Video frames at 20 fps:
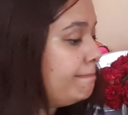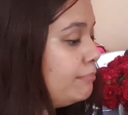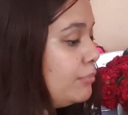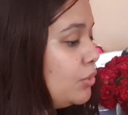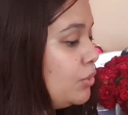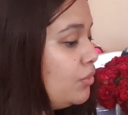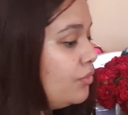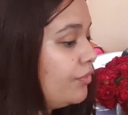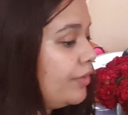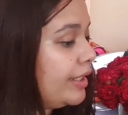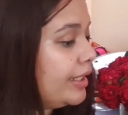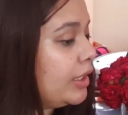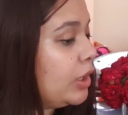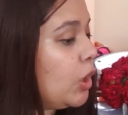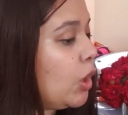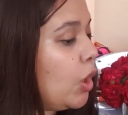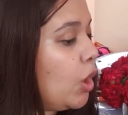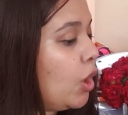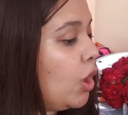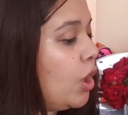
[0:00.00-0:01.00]
Moving
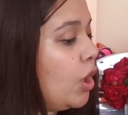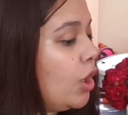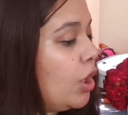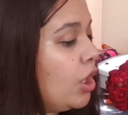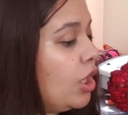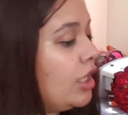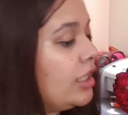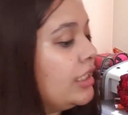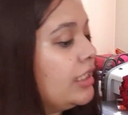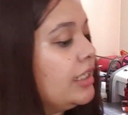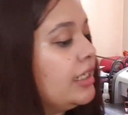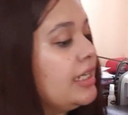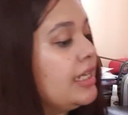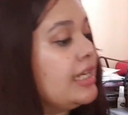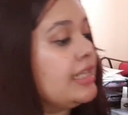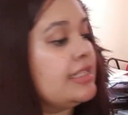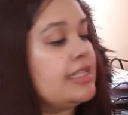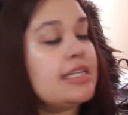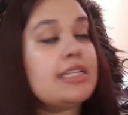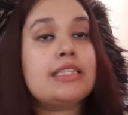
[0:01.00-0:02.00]
on,
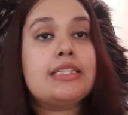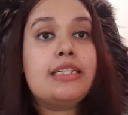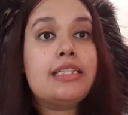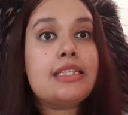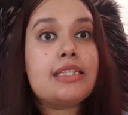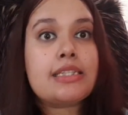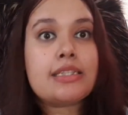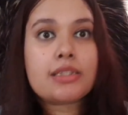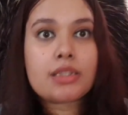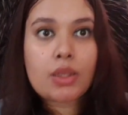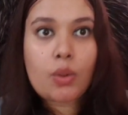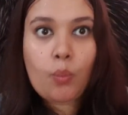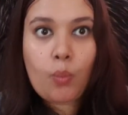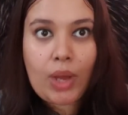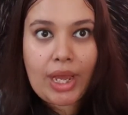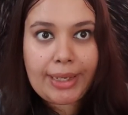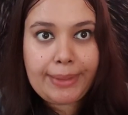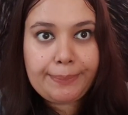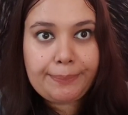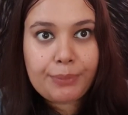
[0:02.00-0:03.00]
there's this
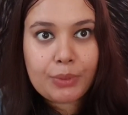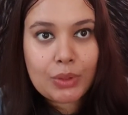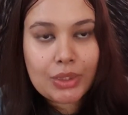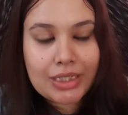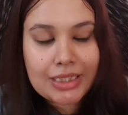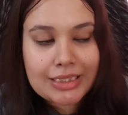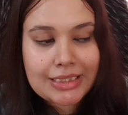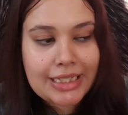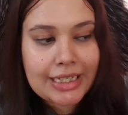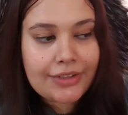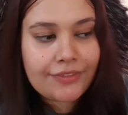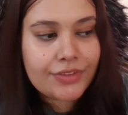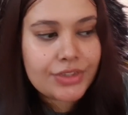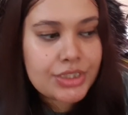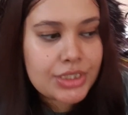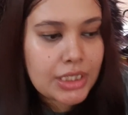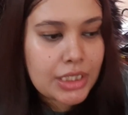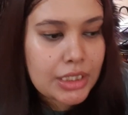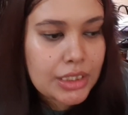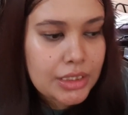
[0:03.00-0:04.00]
one book that
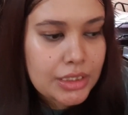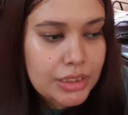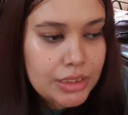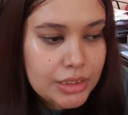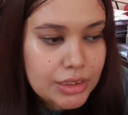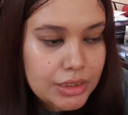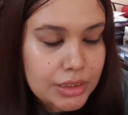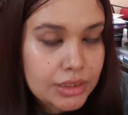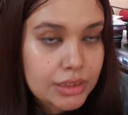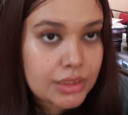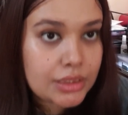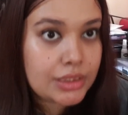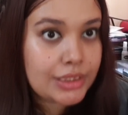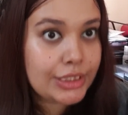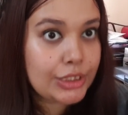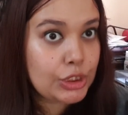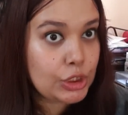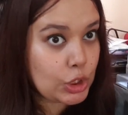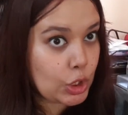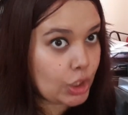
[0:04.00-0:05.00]
Vishal
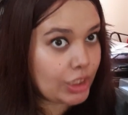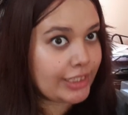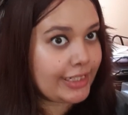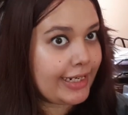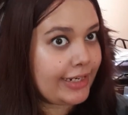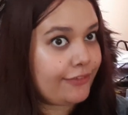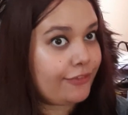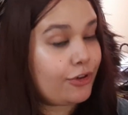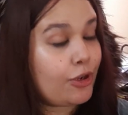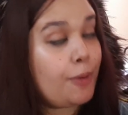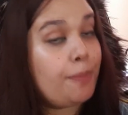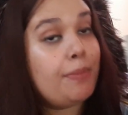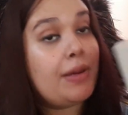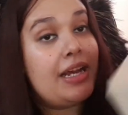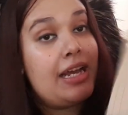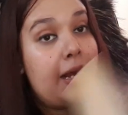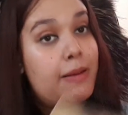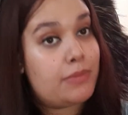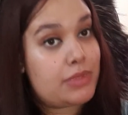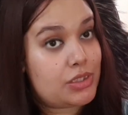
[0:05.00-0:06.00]
did not get from my
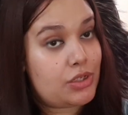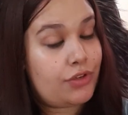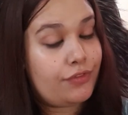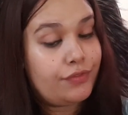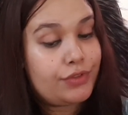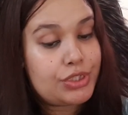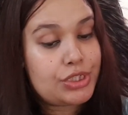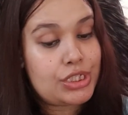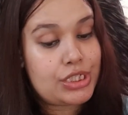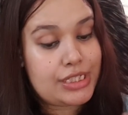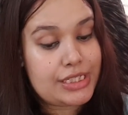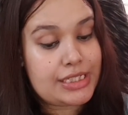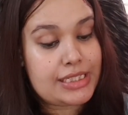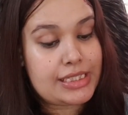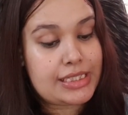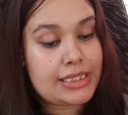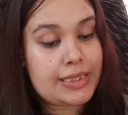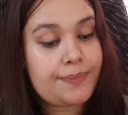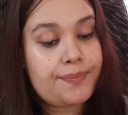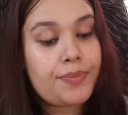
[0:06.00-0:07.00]
Amazon wish
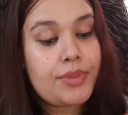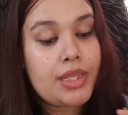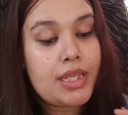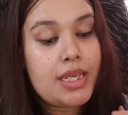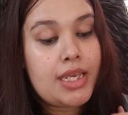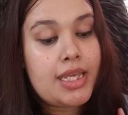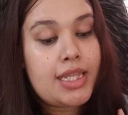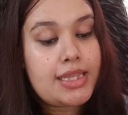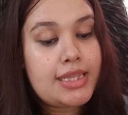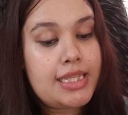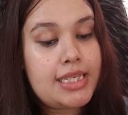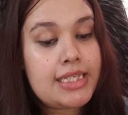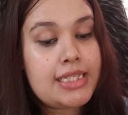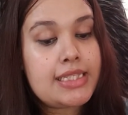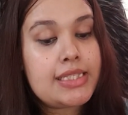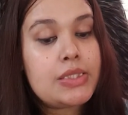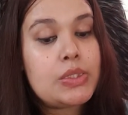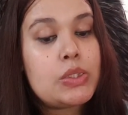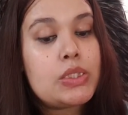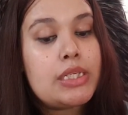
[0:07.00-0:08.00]
list.
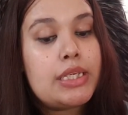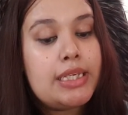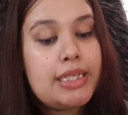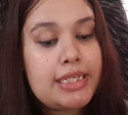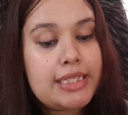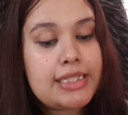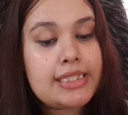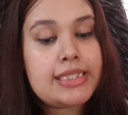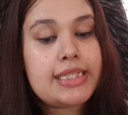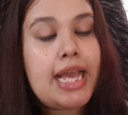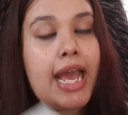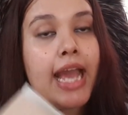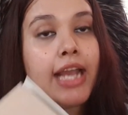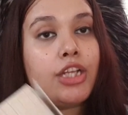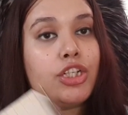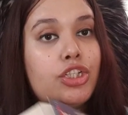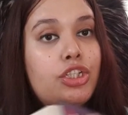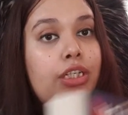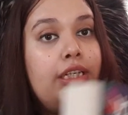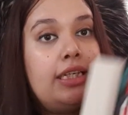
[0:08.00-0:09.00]
This is
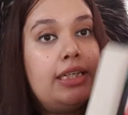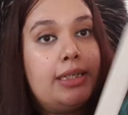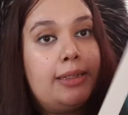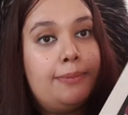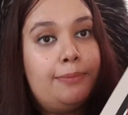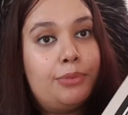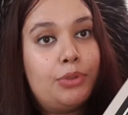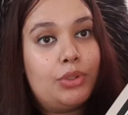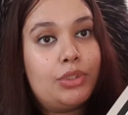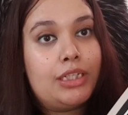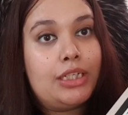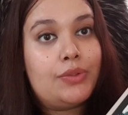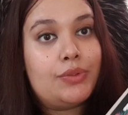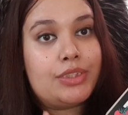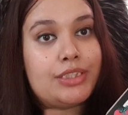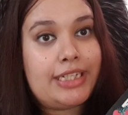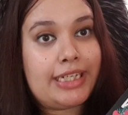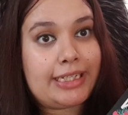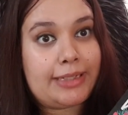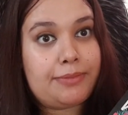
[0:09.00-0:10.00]
actually a book that
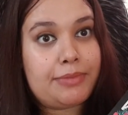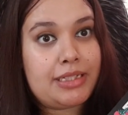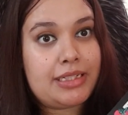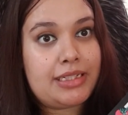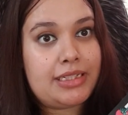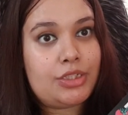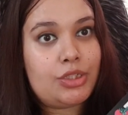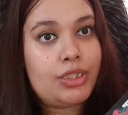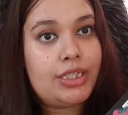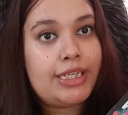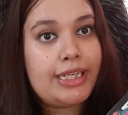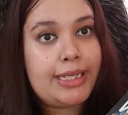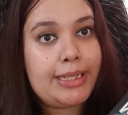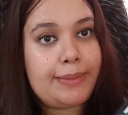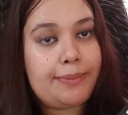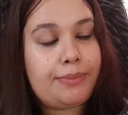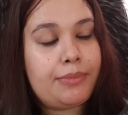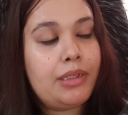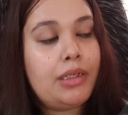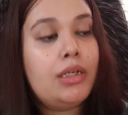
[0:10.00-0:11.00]
was recommended to
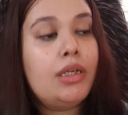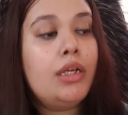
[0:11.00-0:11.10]
him